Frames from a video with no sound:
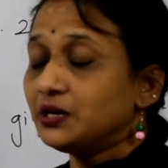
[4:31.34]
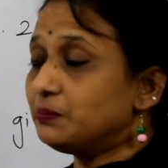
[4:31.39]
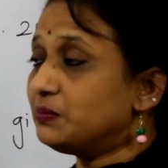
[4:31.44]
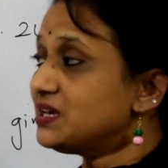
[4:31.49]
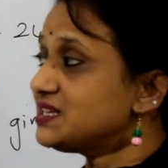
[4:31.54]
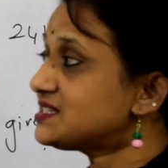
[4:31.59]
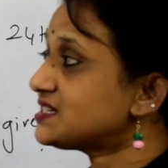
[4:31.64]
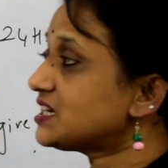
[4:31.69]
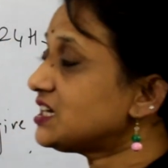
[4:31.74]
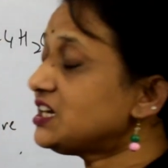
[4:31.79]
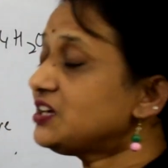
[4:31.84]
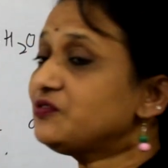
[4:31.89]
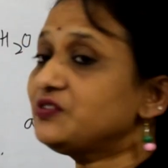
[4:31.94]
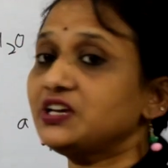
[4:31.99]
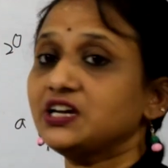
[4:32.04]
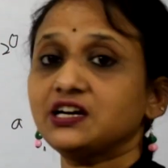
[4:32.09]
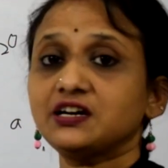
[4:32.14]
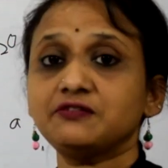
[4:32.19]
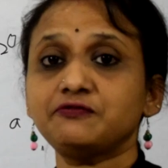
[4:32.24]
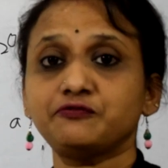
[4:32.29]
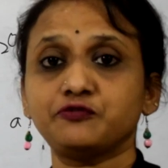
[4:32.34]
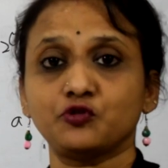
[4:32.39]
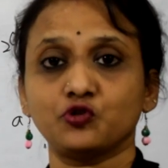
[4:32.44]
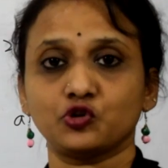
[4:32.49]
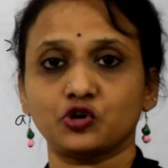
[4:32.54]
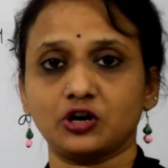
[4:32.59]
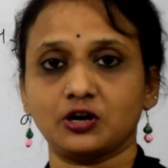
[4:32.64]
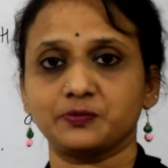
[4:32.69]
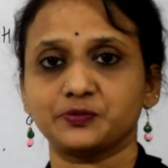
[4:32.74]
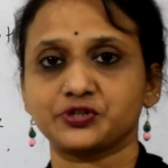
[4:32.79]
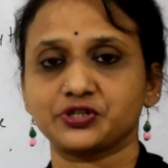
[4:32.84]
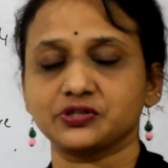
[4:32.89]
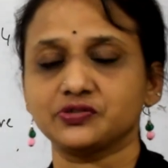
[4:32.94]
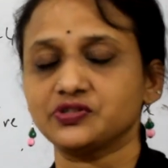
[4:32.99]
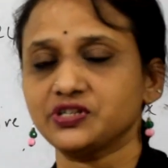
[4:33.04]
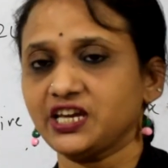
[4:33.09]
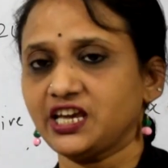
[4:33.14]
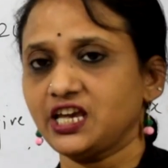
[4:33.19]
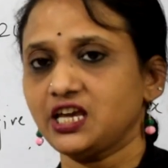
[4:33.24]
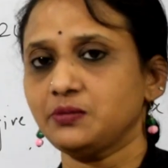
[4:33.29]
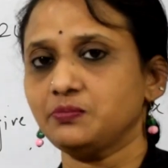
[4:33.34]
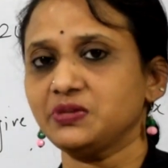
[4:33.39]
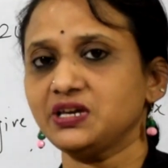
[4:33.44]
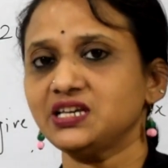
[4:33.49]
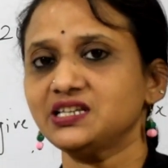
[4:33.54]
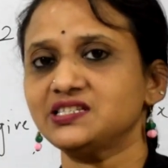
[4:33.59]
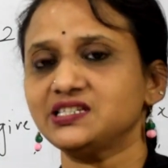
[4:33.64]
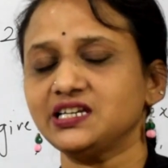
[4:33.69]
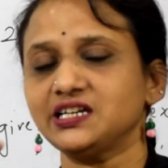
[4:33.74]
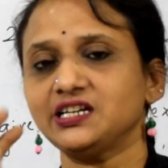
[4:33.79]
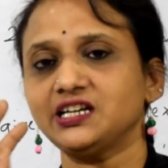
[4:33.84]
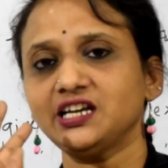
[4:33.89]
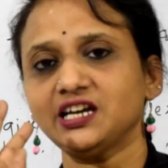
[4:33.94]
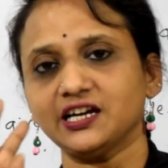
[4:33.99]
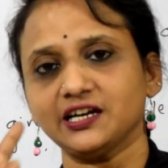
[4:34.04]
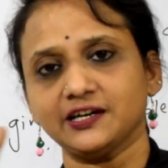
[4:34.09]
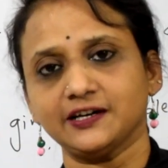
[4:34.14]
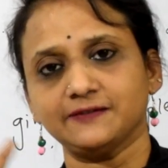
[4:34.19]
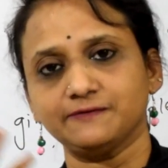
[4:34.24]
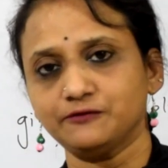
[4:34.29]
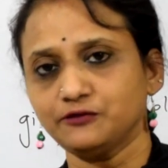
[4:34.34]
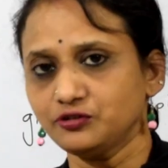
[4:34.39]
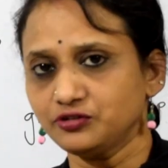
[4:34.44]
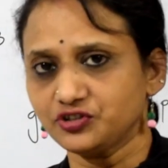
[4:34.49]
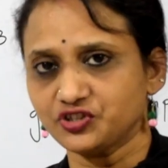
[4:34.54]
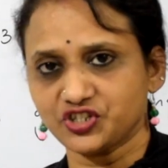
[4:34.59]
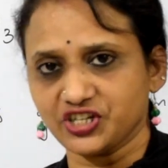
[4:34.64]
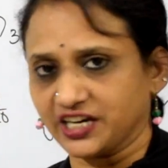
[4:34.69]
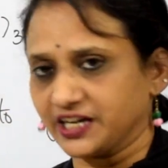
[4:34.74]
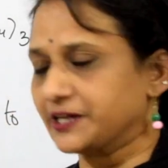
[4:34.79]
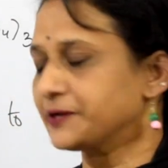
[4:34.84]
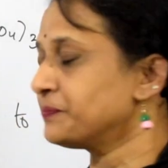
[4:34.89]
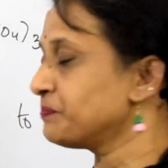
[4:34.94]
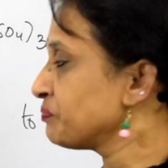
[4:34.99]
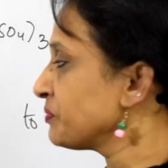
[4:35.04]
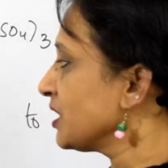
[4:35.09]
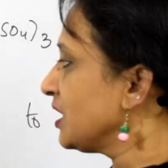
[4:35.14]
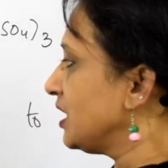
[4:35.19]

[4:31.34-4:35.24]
basically we have four options A, B, C, D. I have to check.